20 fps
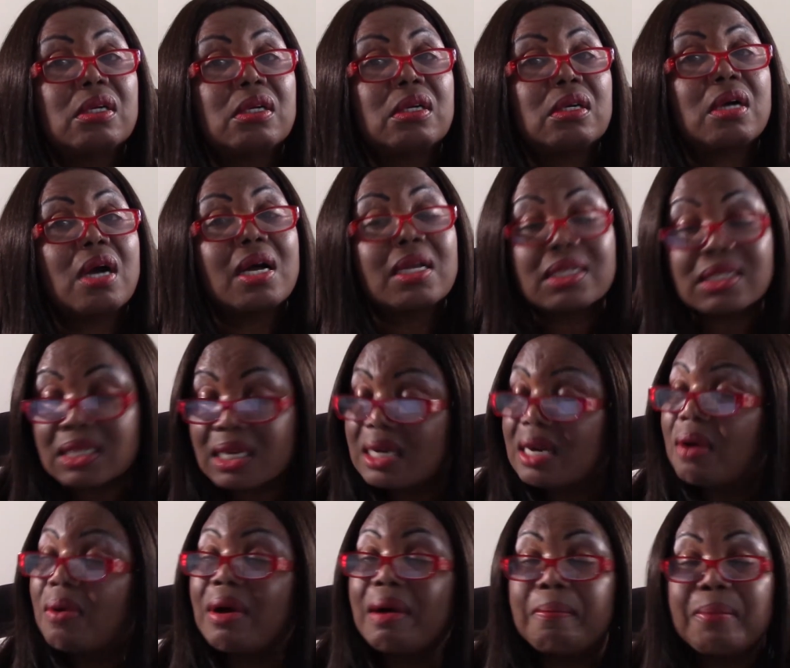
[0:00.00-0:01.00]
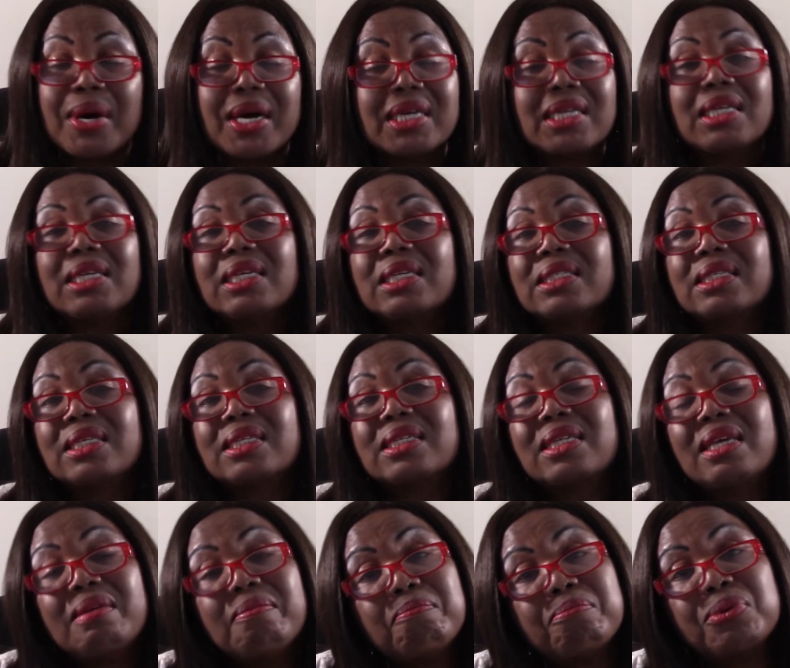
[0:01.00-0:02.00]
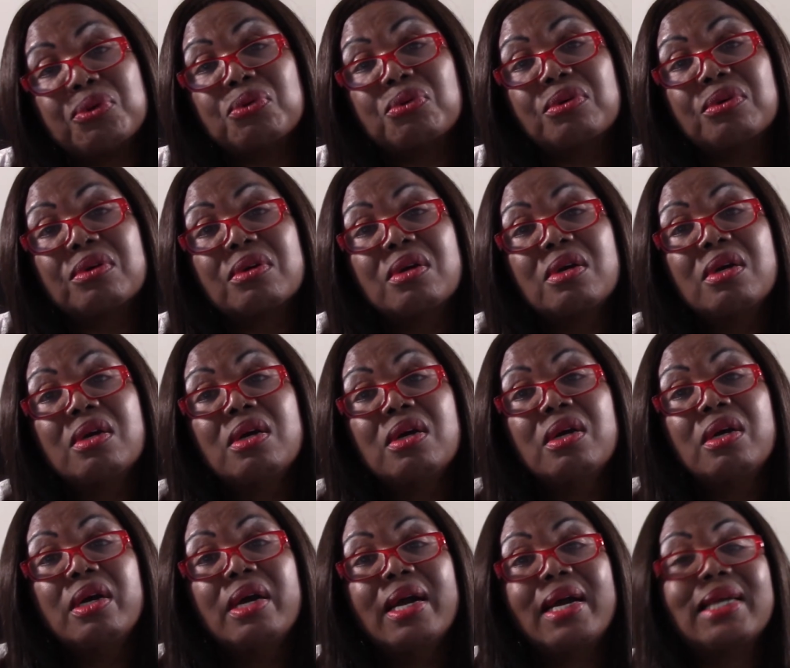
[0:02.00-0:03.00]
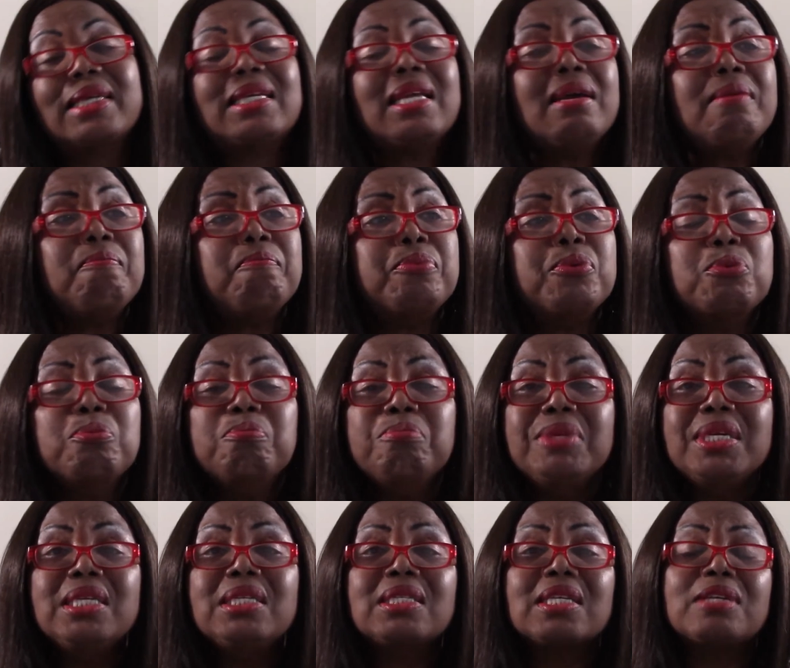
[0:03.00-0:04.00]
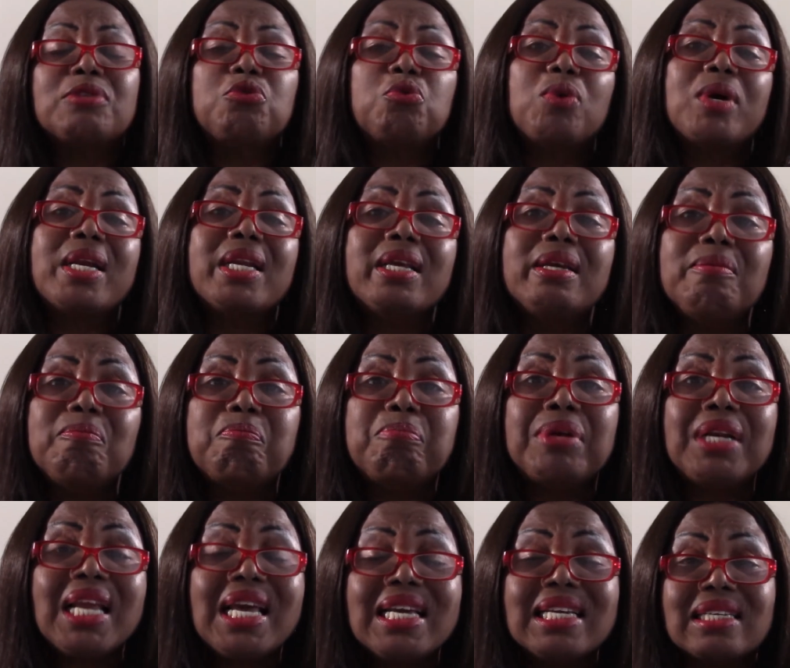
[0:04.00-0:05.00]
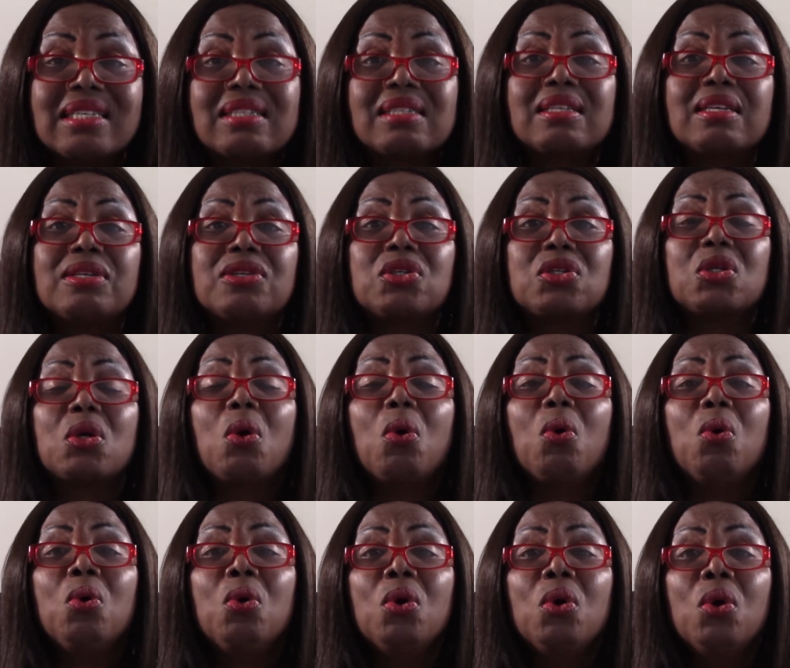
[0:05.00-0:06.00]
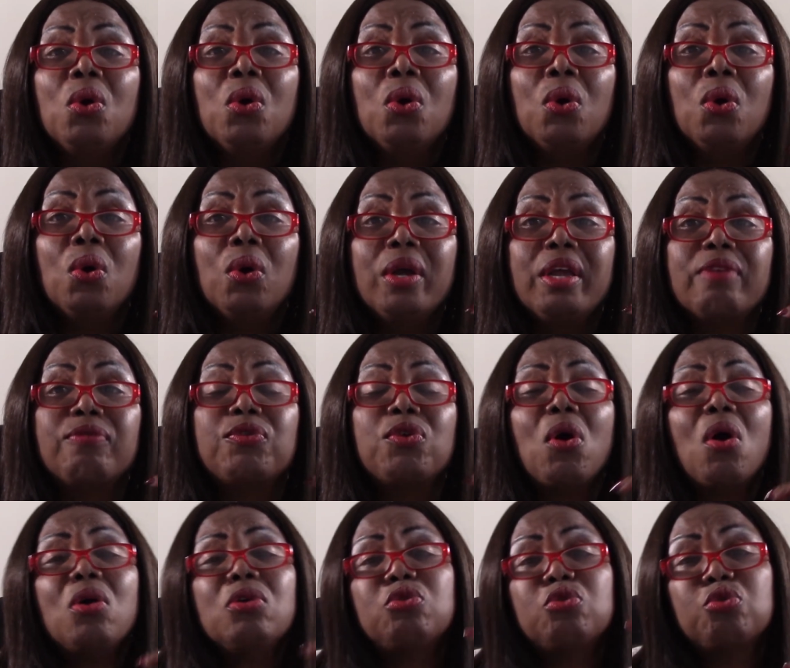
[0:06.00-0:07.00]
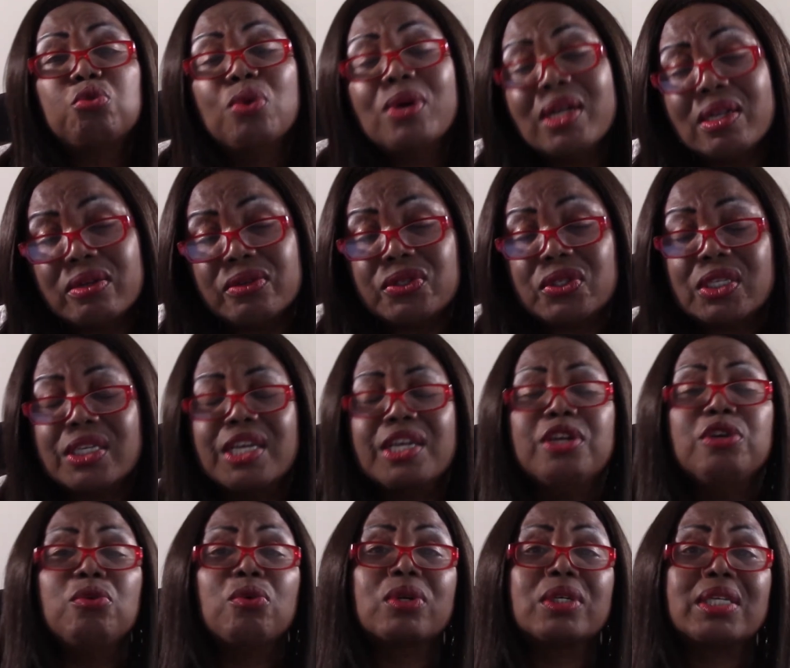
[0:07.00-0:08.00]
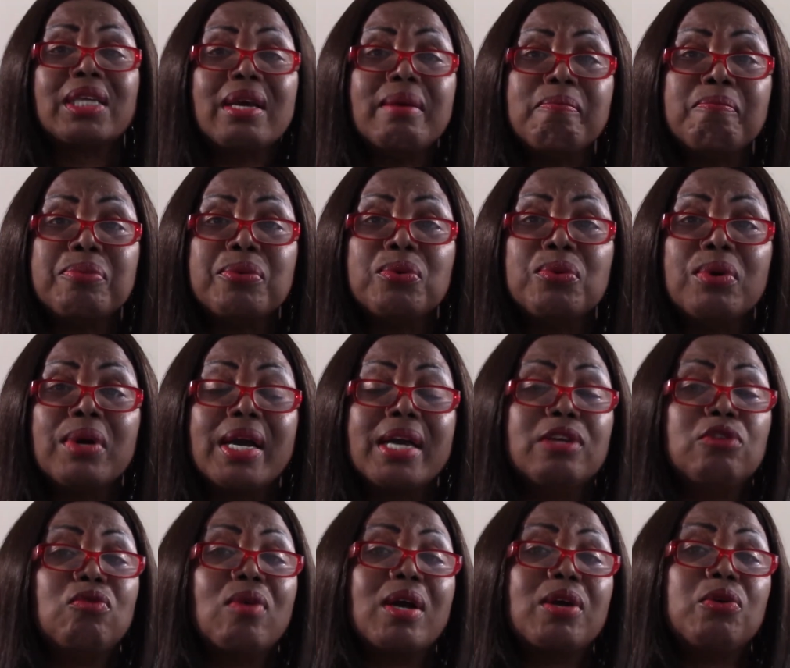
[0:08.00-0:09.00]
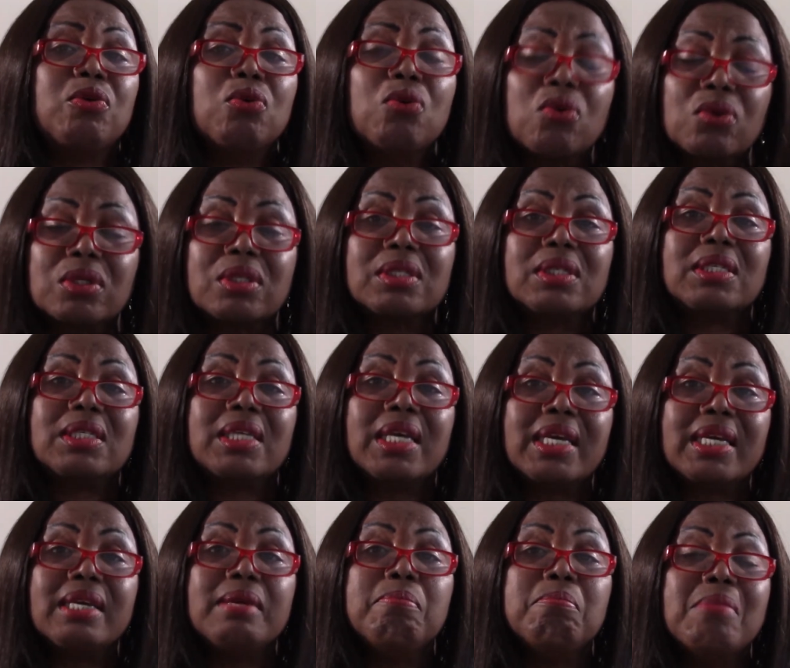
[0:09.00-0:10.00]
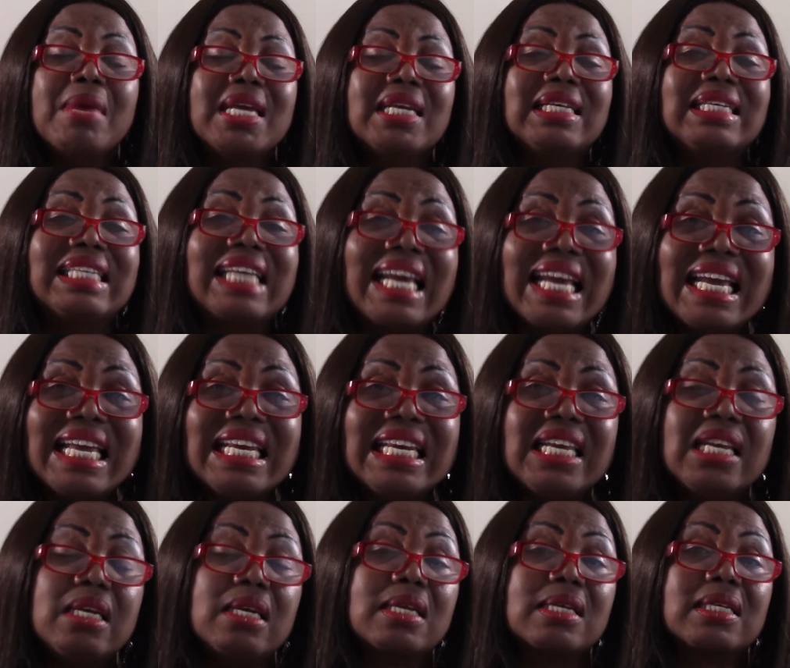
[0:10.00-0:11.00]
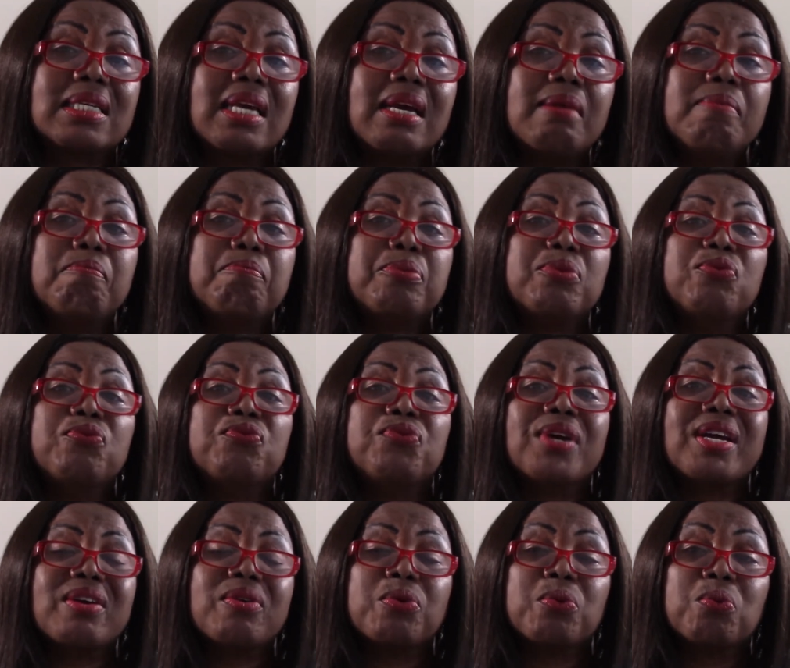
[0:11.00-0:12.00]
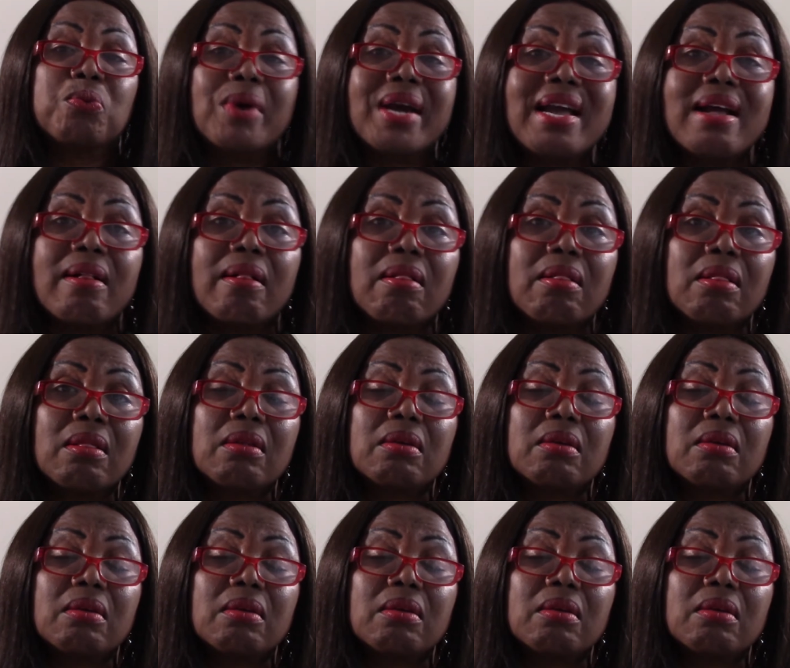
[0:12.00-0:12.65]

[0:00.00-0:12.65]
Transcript: God said our body is a temple. A temple means a dwelling place. So if God dwells in your temple and you are not maintaining the temple very well,